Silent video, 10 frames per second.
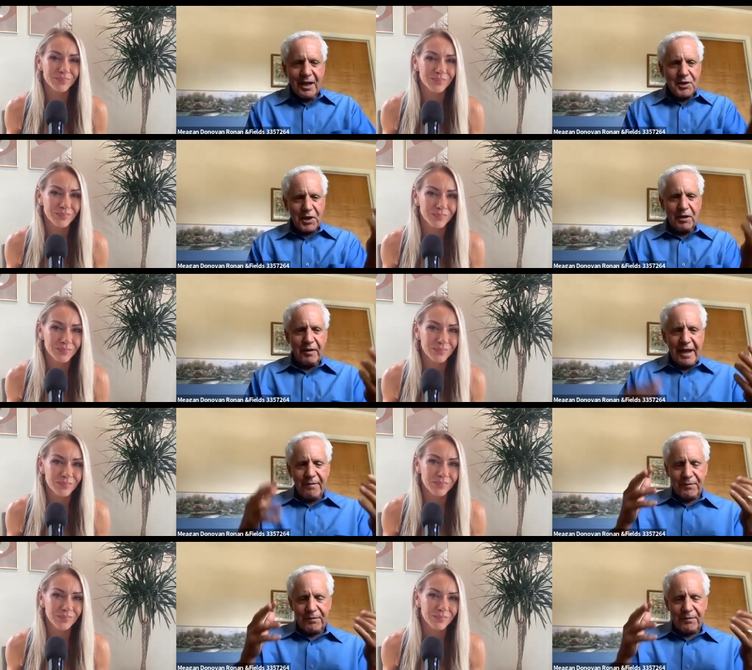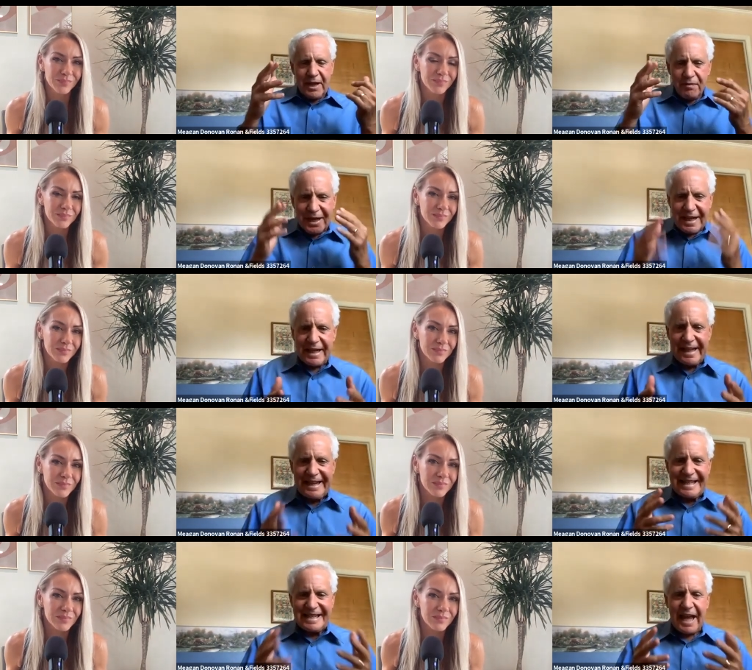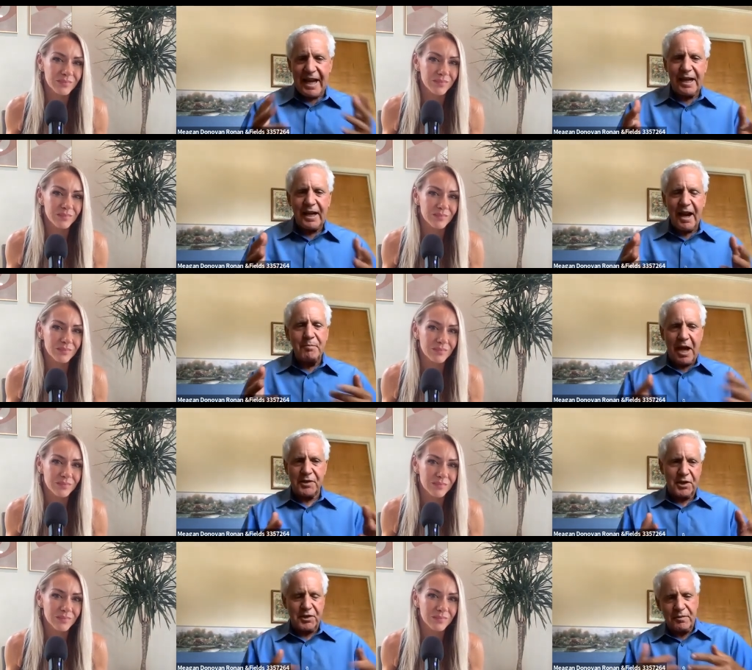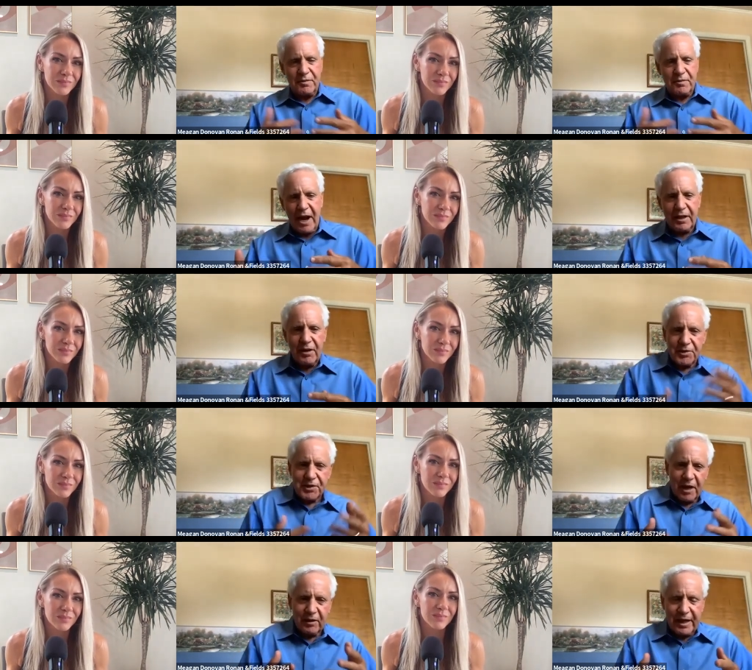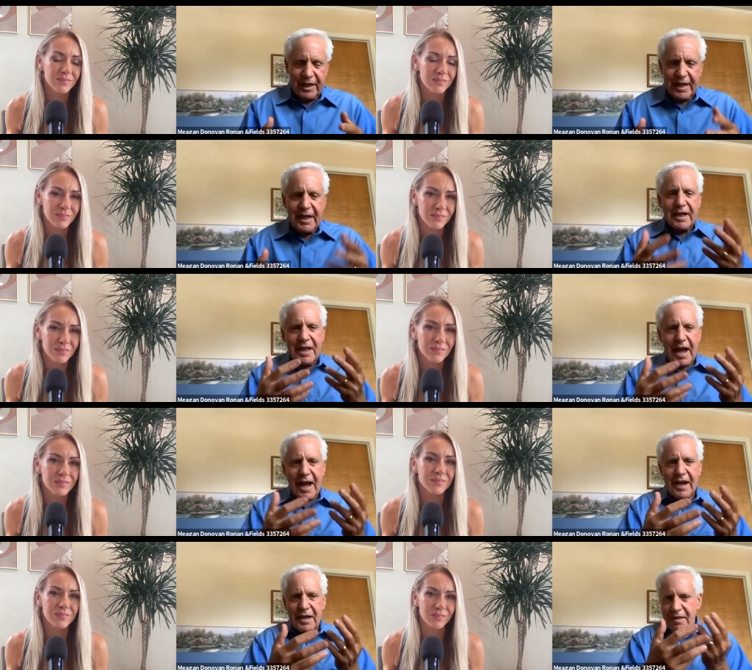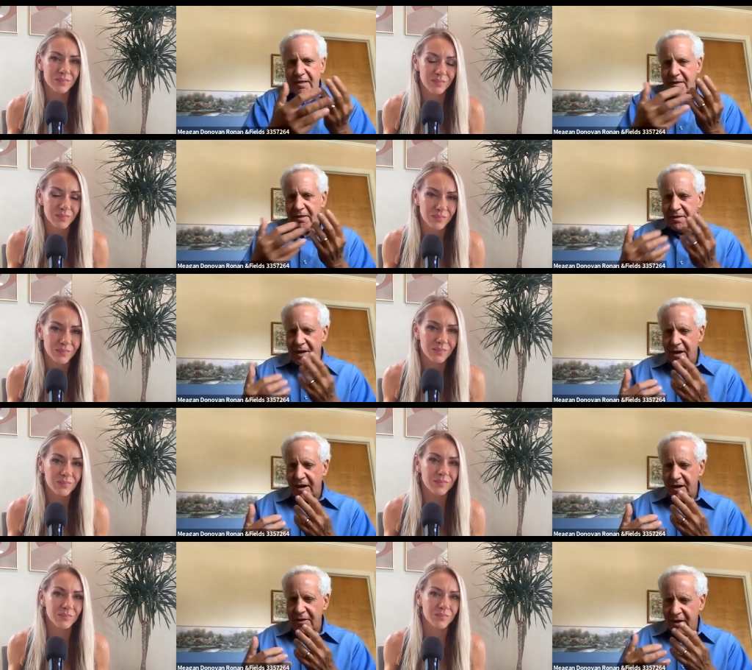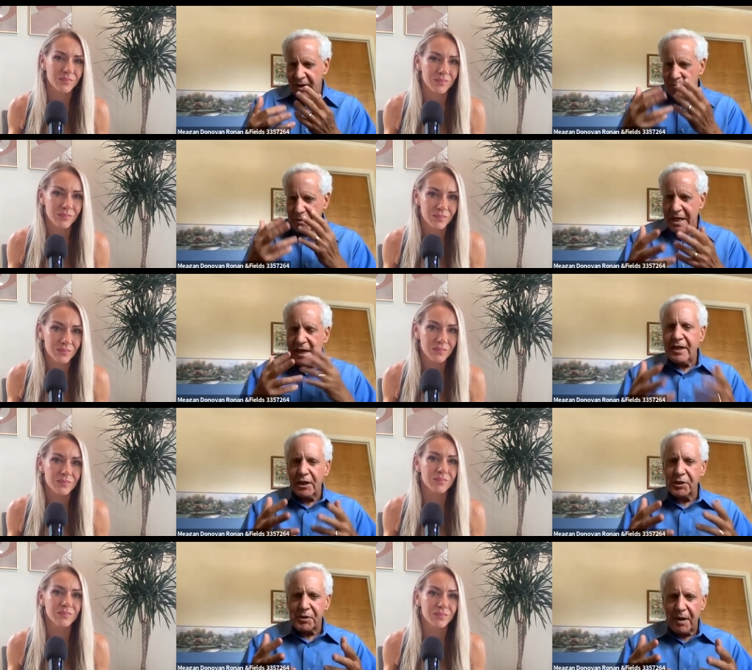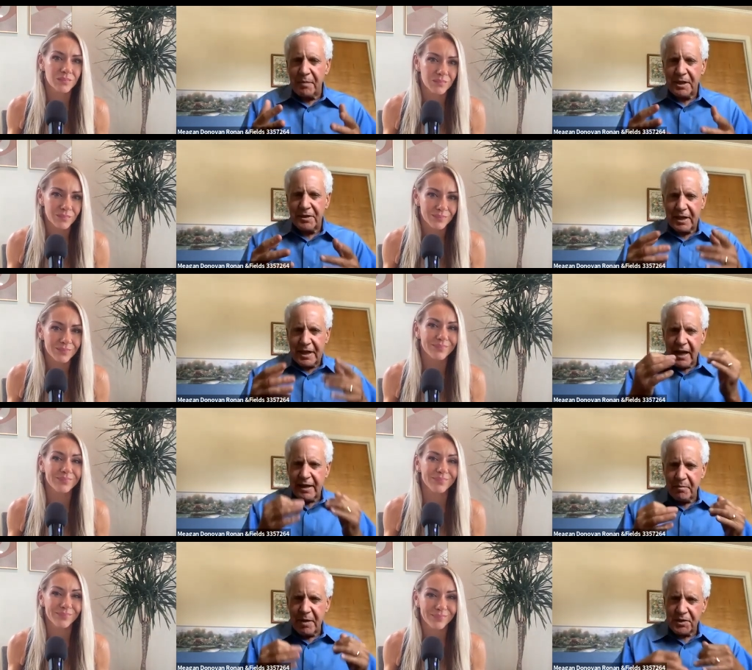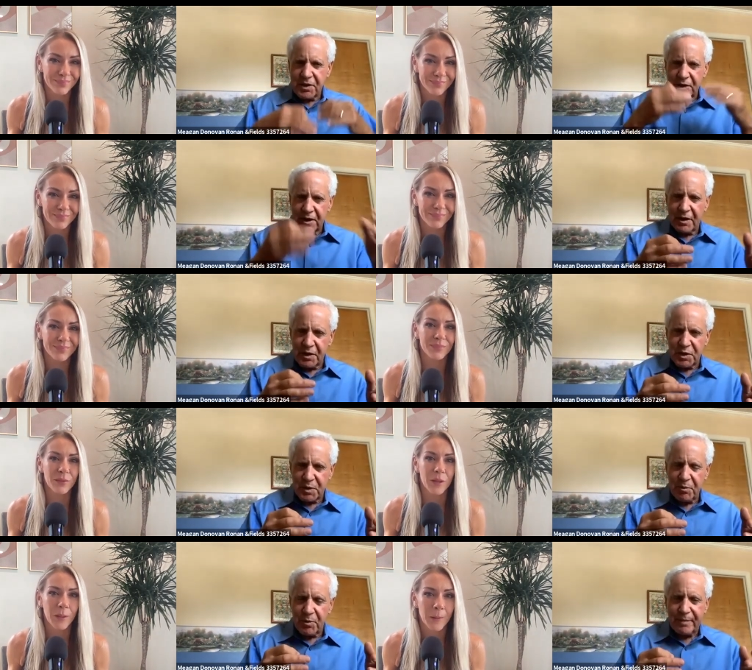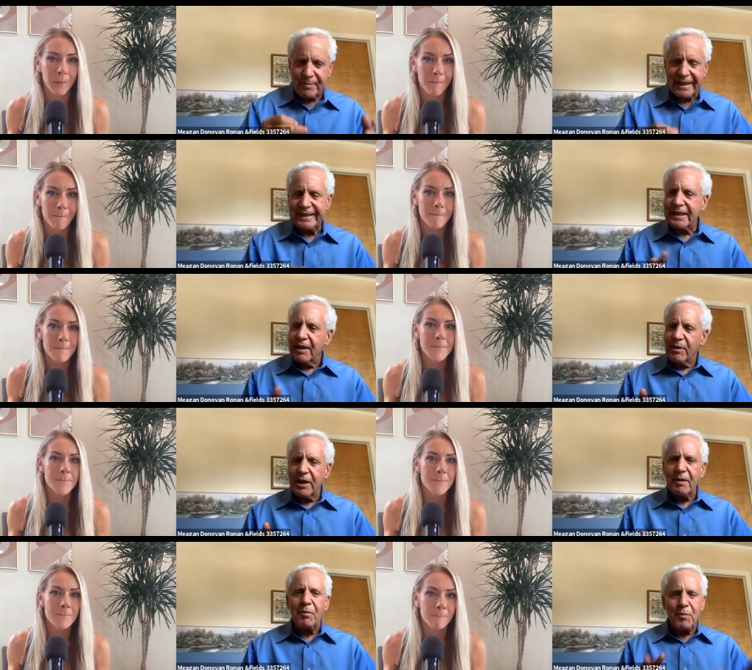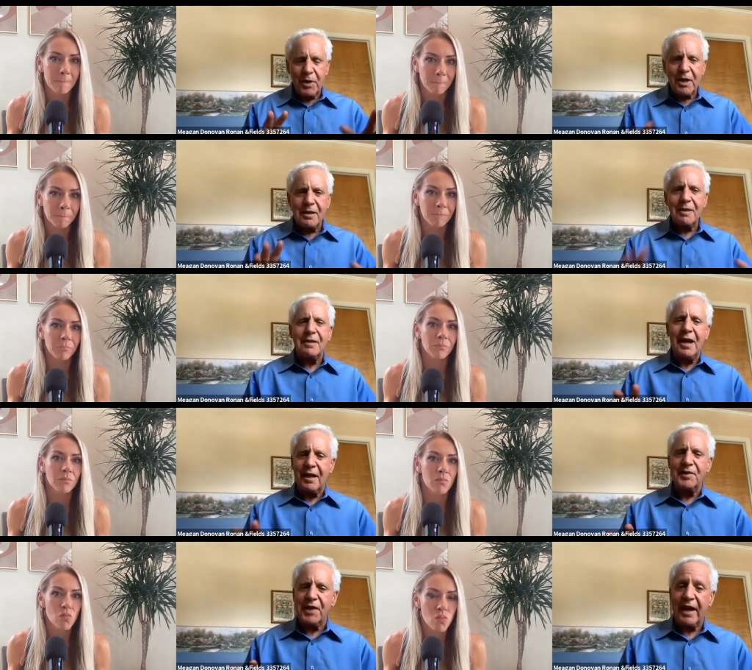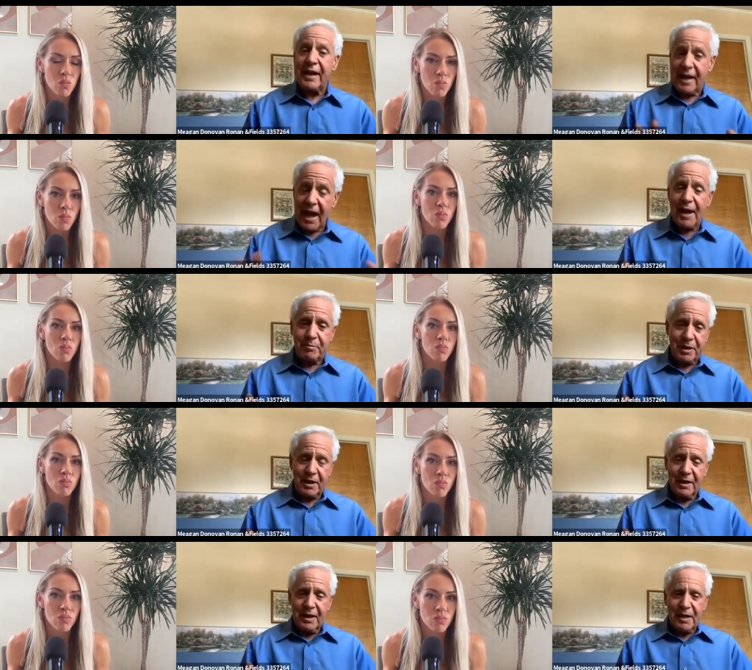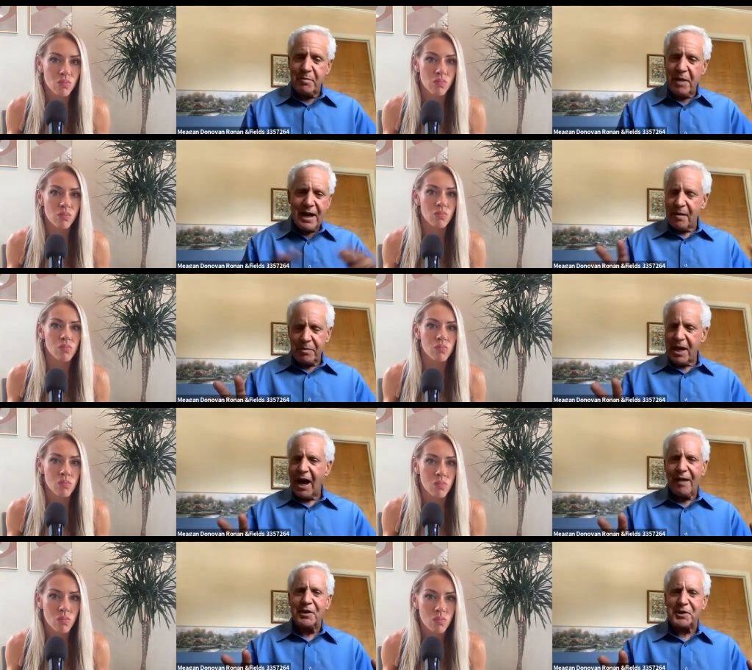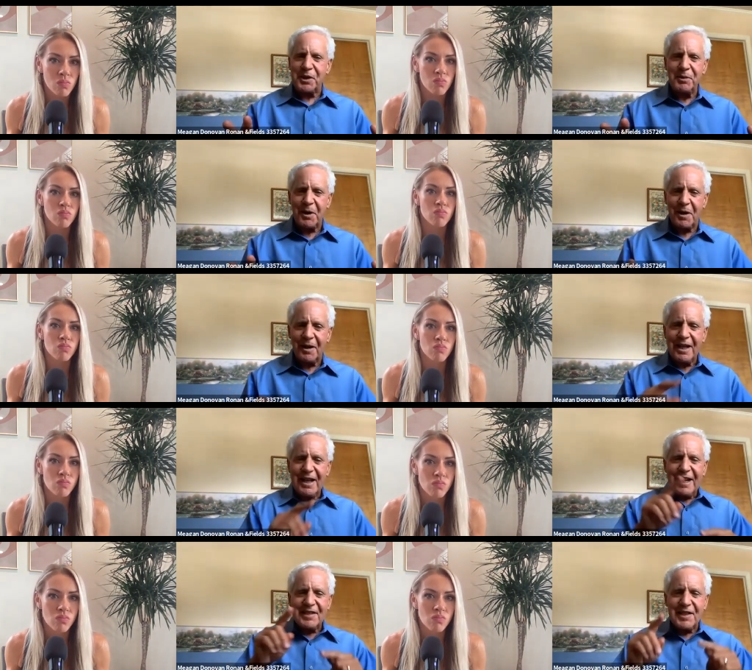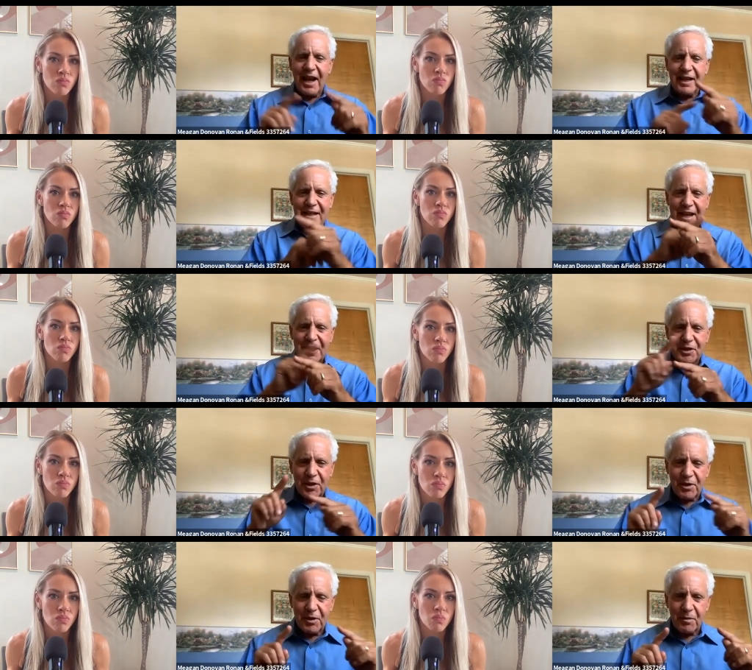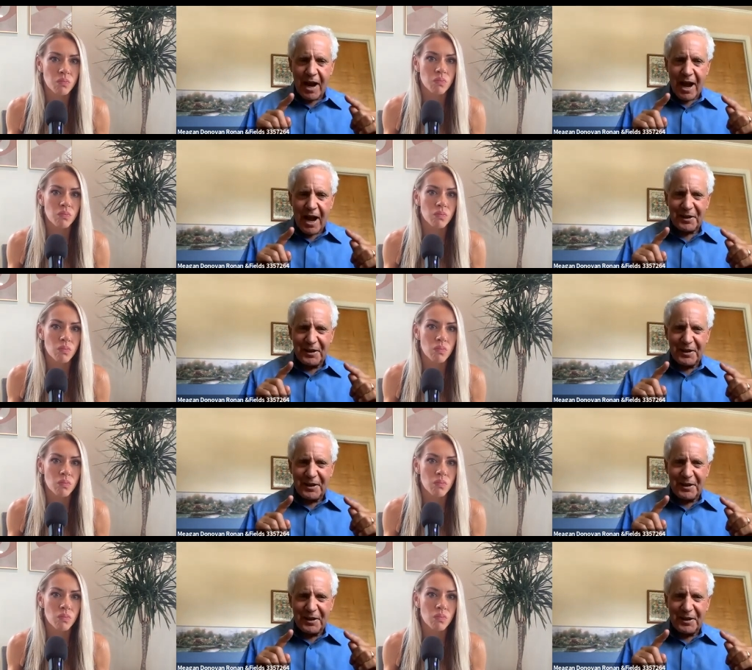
Speaker 1: So if a kid is getting a message directly or subtly that they're being guilt tripped into getting the message, they're a disappointment. Well, one of the things that can happen, it may not be obvious at all, is that can get turned around.